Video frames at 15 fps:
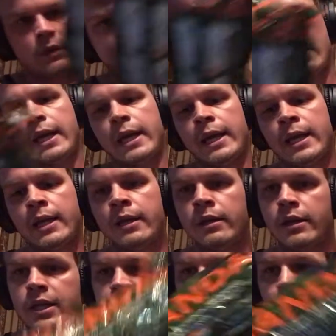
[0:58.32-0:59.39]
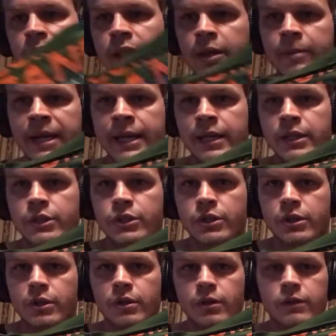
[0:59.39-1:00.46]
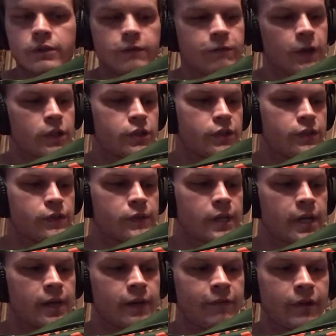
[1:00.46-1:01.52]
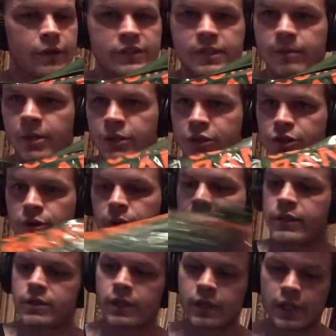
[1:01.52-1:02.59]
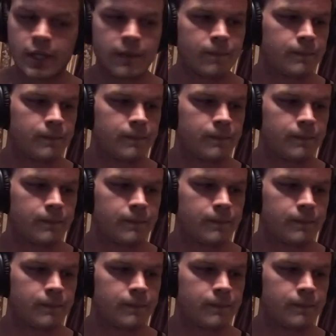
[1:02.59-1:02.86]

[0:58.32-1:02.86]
an Israeli bandage. Functions very similar to a tourniquet.